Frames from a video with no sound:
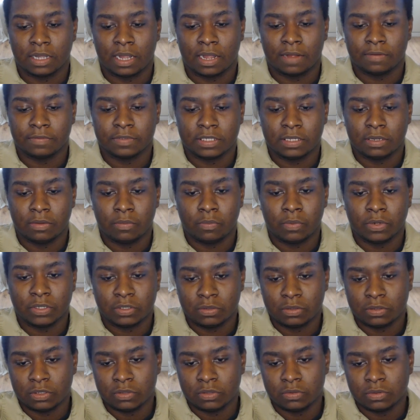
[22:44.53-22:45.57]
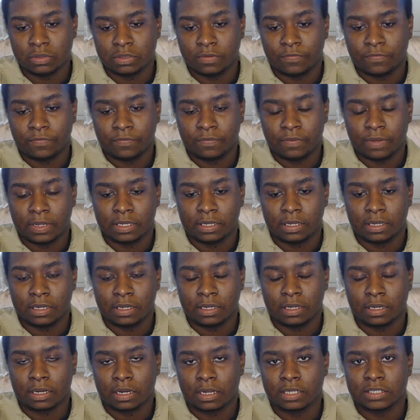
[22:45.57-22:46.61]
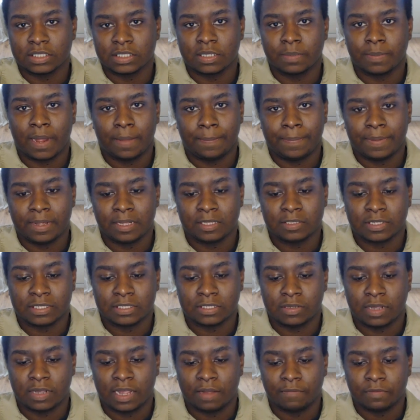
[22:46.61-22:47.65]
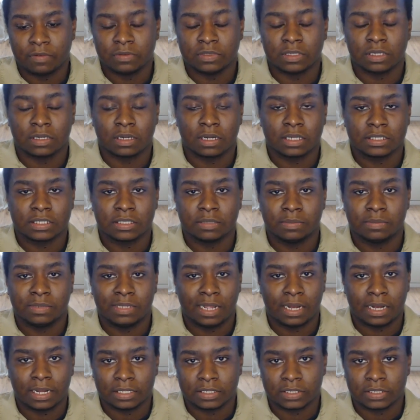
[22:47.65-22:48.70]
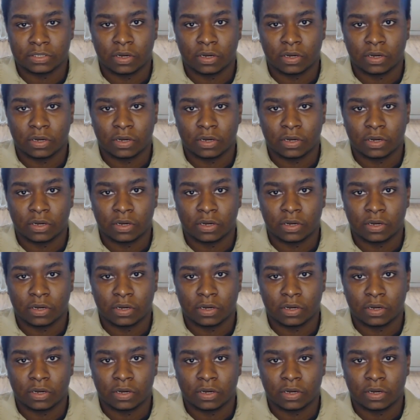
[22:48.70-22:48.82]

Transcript: is obviously once you use the, uh, a custom I P address, you have to use a custom D N S